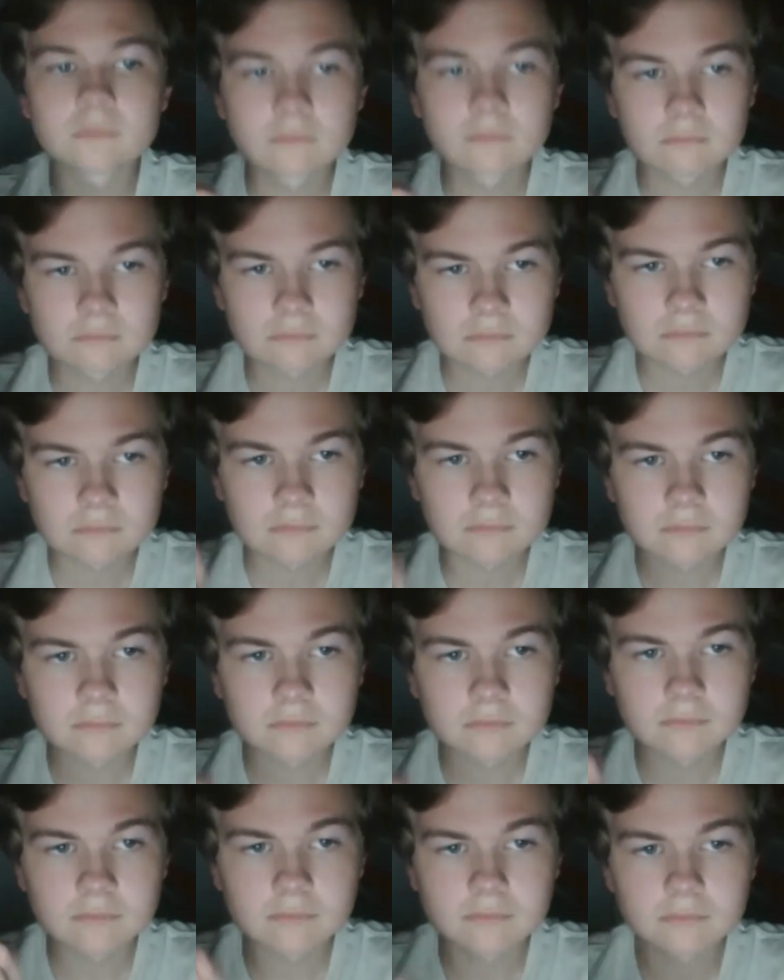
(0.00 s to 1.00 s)
You have
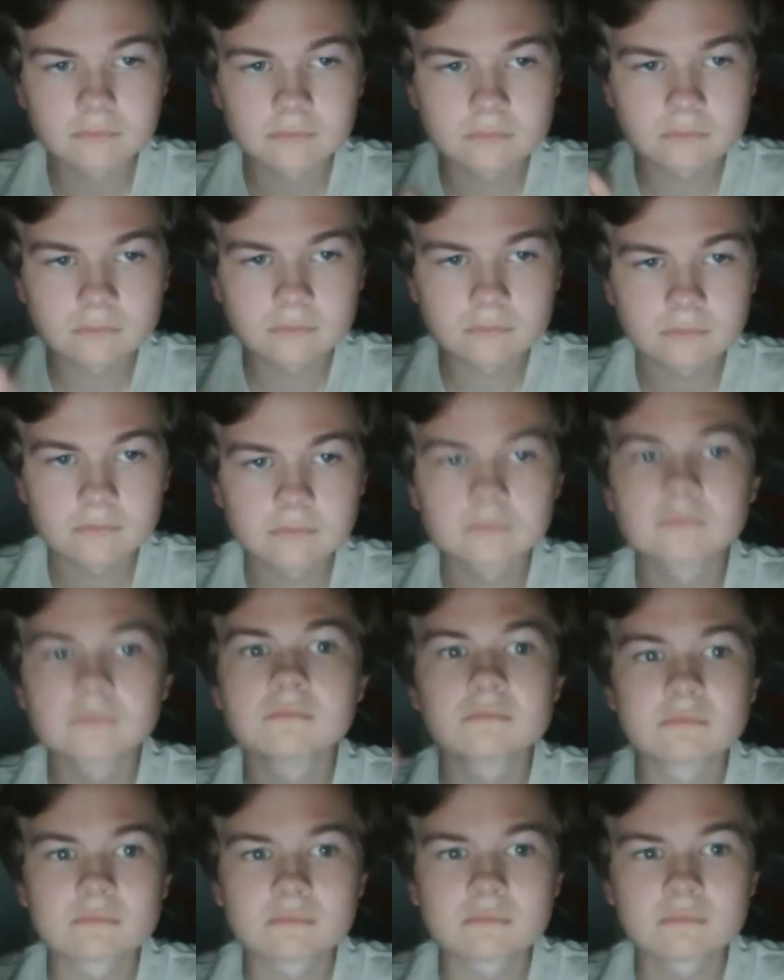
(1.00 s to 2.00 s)
been warned.
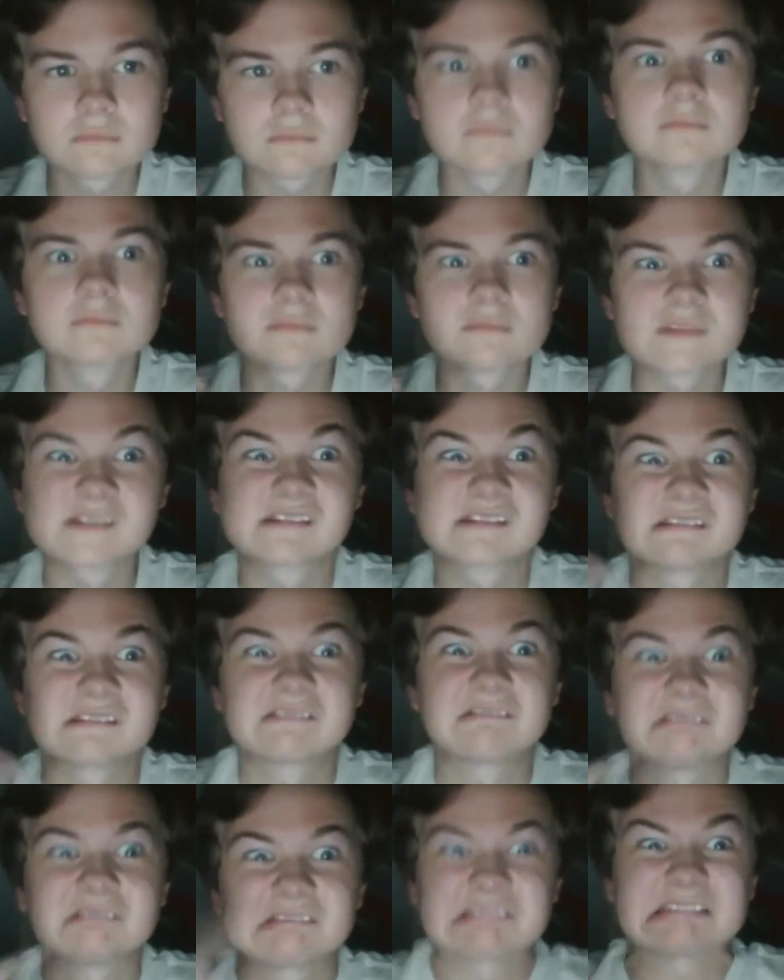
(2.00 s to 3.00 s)

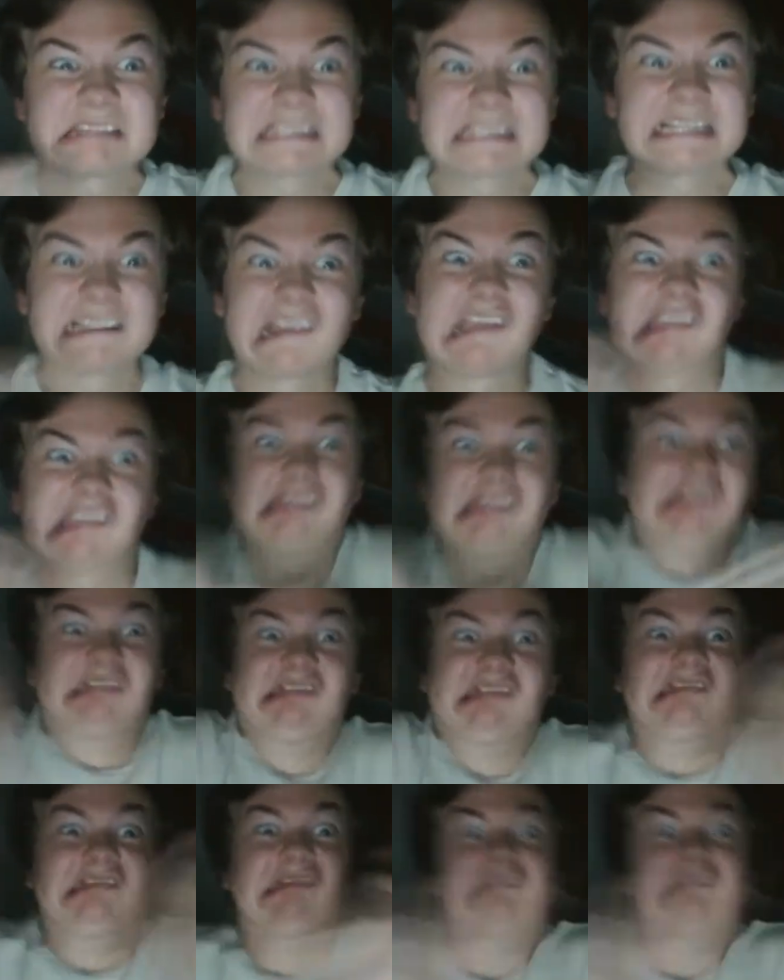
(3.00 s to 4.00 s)
So much warned.